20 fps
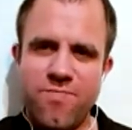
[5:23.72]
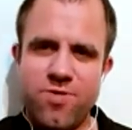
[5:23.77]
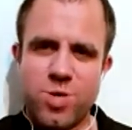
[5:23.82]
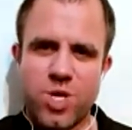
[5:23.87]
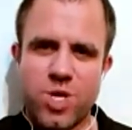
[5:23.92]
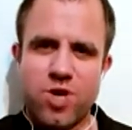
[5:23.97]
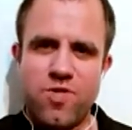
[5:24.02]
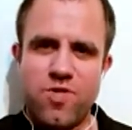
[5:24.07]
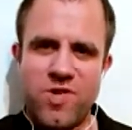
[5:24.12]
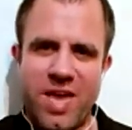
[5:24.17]

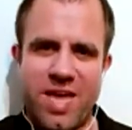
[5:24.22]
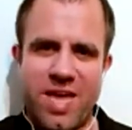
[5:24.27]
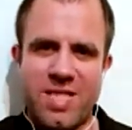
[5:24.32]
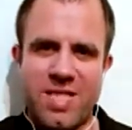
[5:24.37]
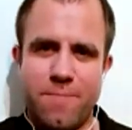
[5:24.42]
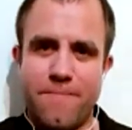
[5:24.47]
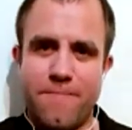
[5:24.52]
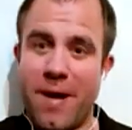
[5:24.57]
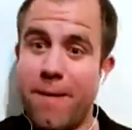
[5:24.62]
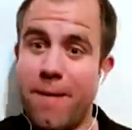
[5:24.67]

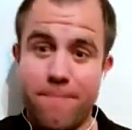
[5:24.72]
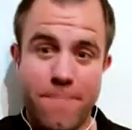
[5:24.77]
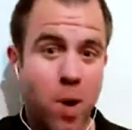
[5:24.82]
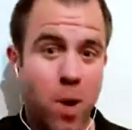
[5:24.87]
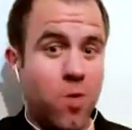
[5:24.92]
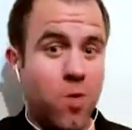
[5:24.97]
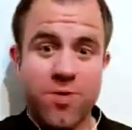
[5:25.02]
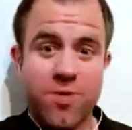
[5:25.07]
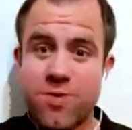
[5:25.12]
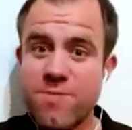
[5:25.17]
created by
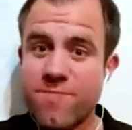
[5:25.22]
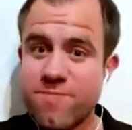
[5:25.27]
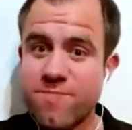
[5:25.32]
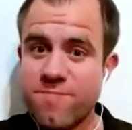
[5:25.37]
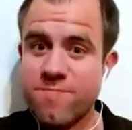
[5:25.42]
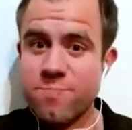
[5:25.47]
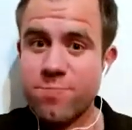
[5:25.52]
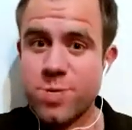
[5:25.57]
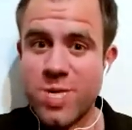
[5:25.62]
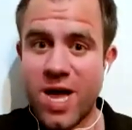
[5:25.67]
both
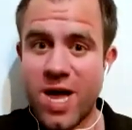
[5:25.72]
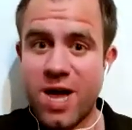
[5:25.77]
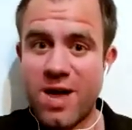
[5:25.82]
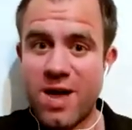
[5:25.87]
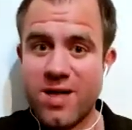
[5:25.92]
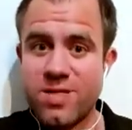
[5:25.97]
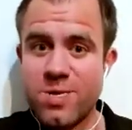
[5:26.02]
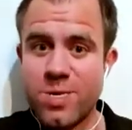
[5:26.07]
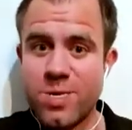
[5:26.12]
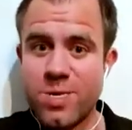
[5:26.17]

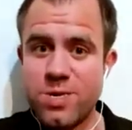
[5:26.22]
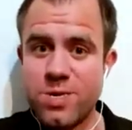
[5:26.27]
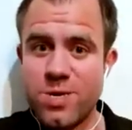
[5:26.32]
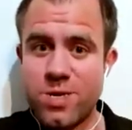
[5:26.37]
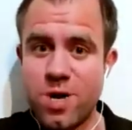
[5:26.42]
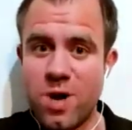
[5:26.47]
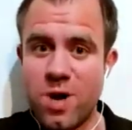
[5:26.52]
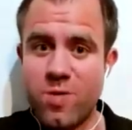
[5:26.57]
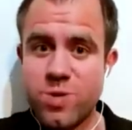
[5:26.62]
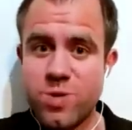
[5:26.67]
sides.
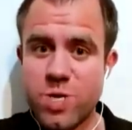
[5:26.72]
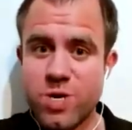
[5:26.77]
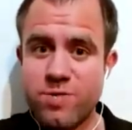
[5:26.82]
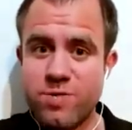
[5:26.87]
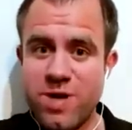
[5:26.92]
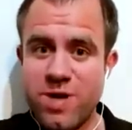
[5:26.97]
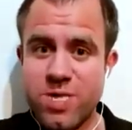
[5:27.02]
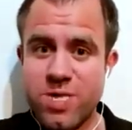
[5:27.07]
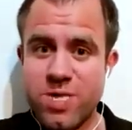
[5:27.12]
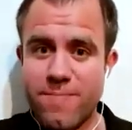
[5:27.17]
It's
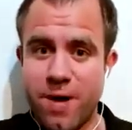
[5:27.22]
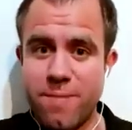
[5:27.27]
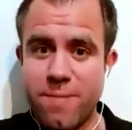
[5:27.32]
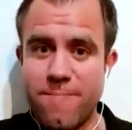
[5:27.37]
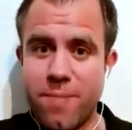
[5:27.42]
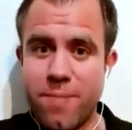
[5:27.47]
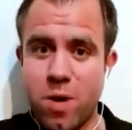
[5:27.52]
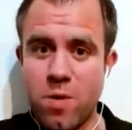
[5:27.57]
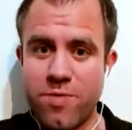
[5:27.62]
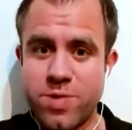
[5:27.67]
created by
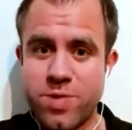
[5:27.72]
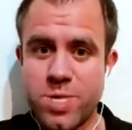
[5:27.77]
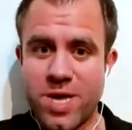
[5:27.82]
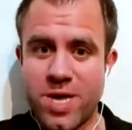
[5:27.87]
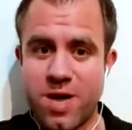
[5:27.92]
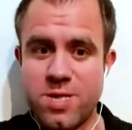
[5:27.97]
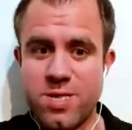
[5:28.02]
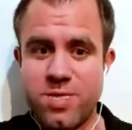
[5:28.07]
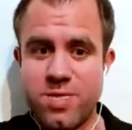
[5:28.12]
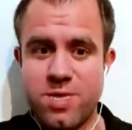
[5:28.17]
both
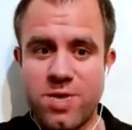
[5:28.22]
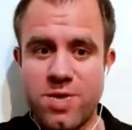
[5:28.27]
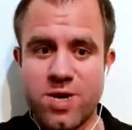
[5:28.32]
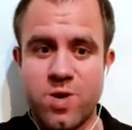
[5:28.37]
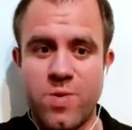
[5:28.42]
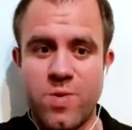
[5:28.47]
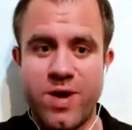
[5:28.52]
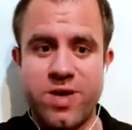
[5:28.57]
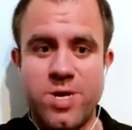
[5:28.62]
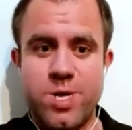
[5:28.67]
sides of the
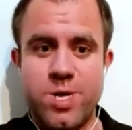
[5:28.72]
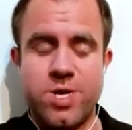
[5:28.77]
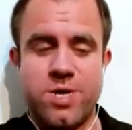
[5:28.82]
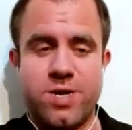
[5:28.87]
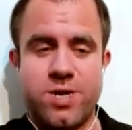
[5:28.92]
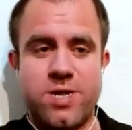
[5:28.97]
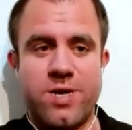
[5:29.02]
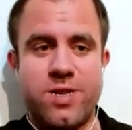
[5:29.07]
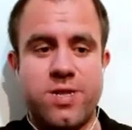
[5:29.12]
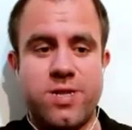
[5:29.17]
equation.
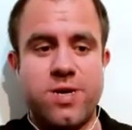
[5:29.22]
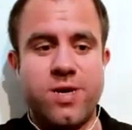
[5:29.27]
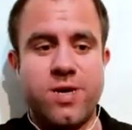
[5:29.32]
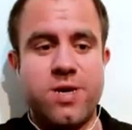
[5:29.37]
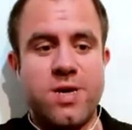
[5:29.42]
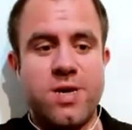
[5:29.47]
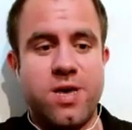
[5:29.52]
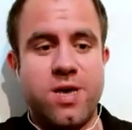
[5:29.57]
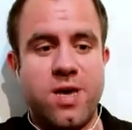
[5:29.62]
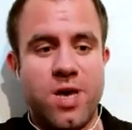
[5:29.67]
And
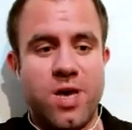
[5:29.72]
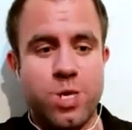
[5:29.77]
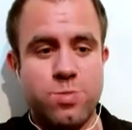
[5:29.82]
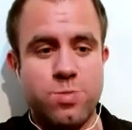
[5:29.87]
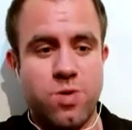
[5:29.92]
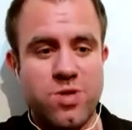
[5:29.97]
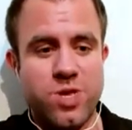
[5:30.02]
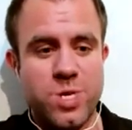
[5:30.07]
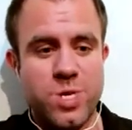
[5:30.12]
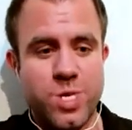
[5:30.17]
as
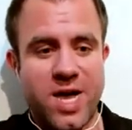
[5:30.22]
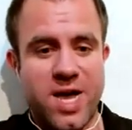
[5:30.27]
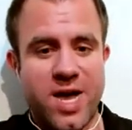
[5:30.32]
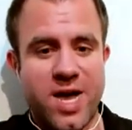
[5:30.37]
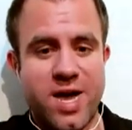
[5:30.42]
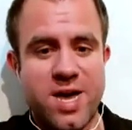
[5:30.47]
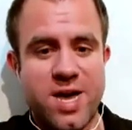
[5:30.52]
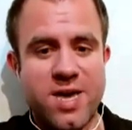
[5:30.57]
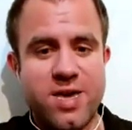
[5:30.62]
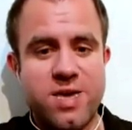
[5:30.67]
much as
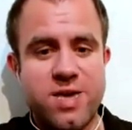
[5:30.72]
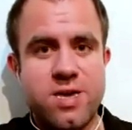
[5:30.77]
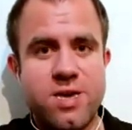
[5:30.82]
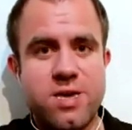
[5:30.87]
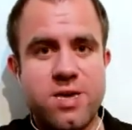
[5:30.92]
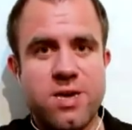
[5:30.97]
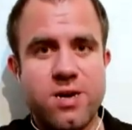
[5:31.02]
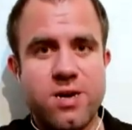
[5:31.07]
I